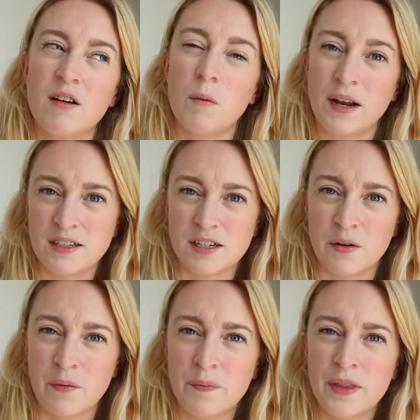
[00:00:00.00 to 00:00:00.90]
went
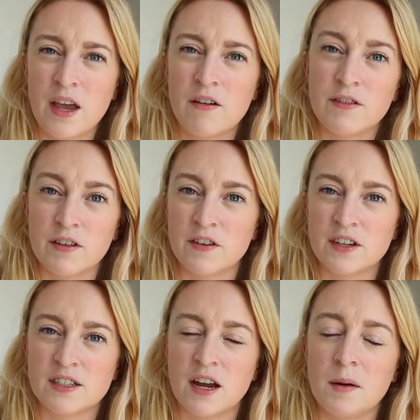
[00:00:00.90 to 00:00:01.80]
to for the
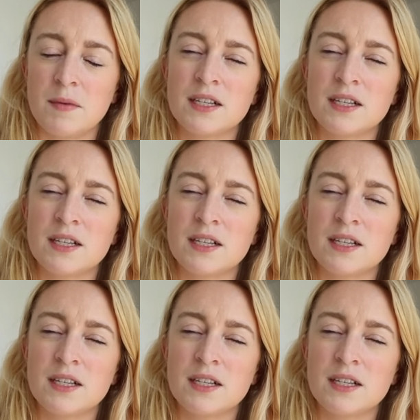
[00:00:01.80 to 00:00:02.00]
first time.